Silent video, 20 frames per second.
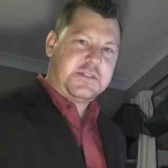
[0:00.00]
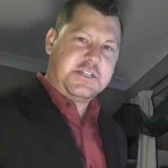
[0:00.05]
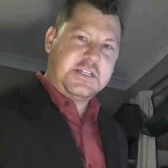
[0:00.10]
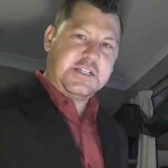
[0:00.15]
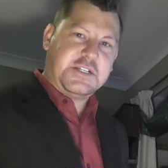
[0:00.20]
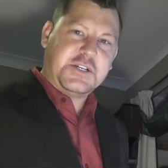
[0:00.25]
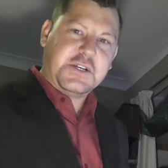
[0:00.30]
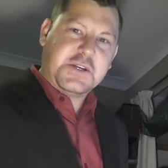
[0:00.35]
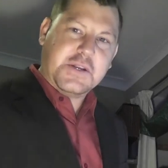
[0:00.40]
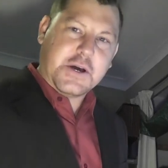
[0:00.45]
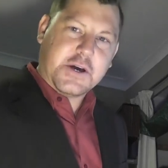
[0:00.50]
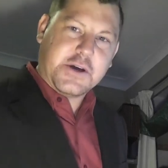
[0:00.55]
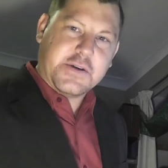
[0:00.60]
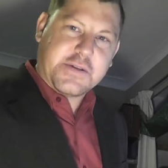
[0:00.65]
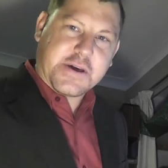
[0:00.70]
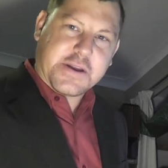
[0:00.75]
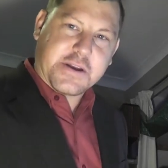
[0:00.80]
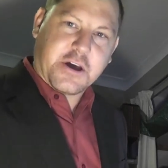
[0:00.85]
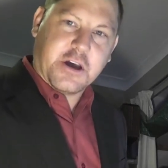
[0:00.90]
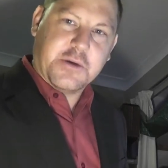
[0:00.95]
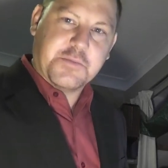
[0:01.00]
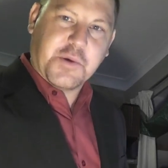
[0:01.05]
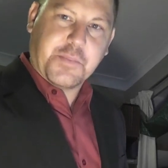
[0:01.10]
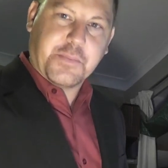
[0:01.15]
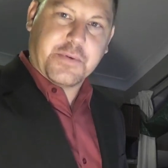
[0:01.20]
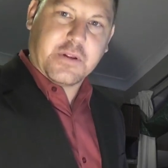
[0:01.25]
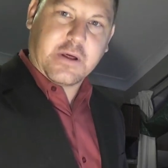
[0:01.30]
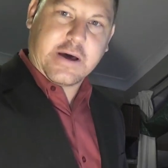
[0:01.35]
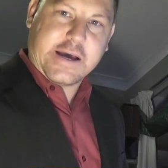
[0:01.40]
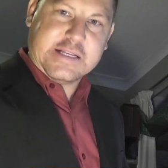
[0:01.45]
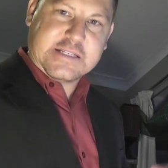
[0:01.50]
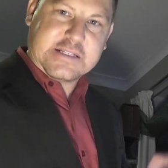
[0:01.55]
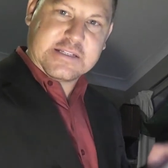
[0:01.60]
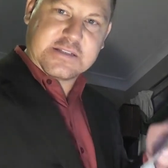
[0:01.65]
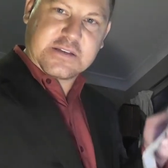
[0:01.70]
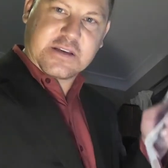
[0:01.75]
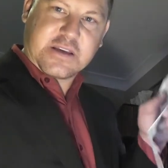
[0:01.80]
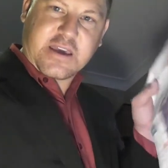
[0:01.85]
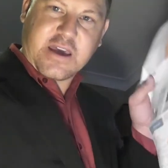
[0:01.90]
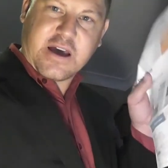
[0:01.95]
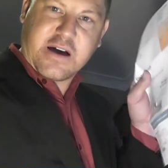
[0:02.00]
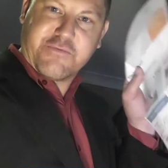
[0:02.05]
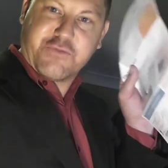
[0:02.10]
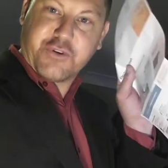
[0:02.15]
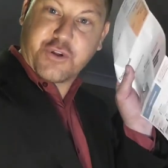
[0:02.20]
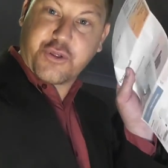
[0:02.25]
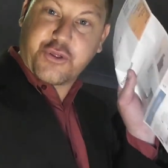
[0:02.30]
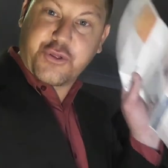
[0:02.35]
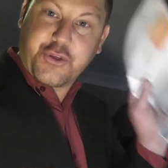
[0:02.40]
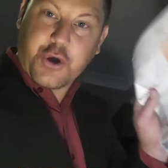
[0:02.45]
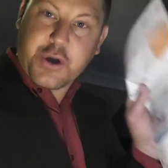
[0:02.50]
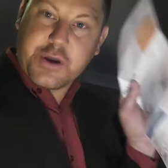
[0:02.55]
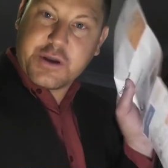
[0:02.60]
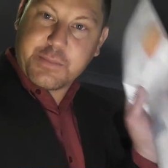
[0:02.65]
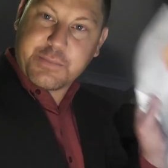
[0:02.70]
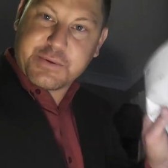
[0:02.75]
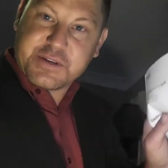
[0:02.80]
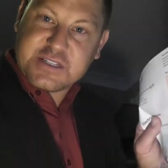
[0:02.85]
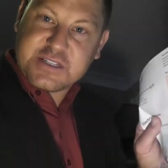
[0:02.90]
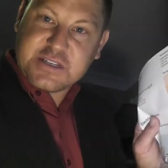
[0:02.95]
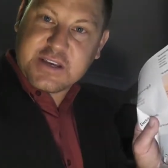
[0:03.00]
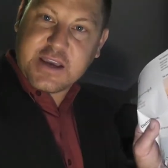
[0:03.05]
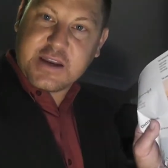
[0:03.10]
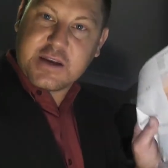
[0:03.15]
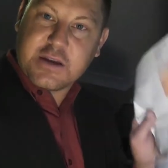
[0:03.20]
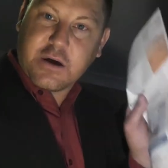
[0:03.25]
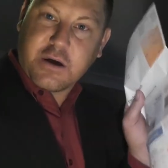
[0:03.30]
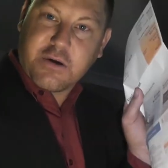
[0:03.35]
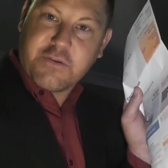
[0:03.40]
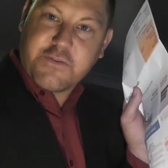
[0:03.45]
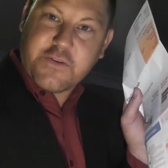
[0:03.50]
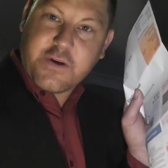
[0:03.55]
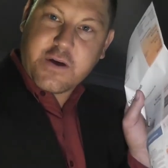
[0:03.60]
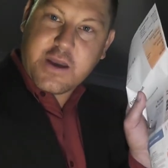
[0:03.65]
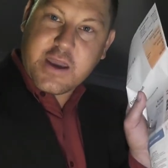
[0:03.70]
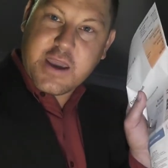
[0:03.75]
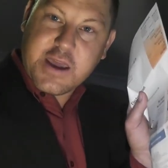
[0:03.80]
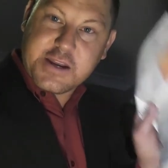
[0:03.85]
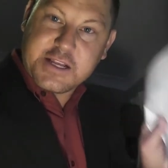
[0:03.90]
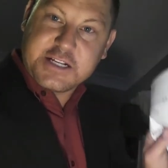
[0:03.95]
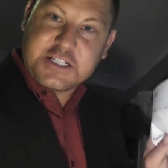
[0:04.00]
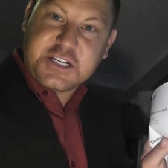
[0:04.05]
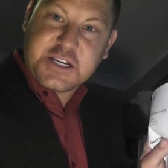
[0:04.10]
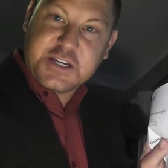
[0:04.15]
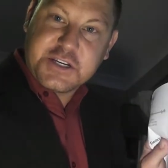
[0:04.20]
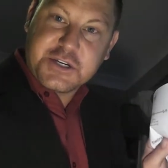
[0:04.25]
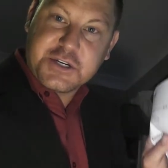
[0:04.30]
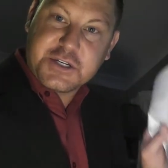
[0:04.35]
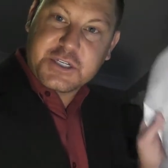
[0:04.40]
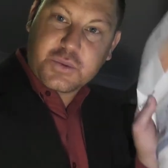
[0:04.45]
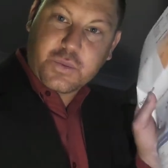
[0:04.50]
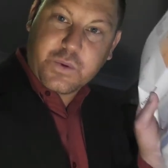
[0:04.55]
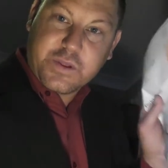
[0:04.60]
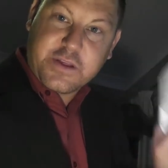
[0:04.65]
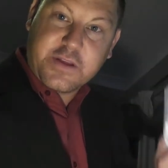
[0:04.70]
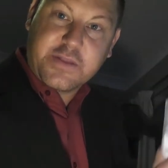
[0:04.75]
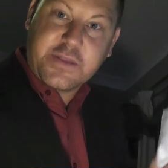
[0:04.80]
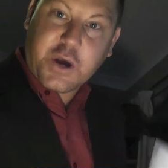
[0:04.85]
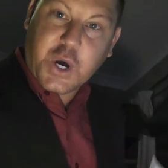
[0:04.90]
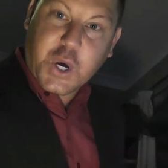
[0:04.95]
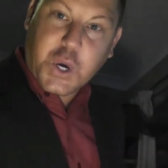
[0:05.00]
Did you know that home appliances account for 30% of energy use within the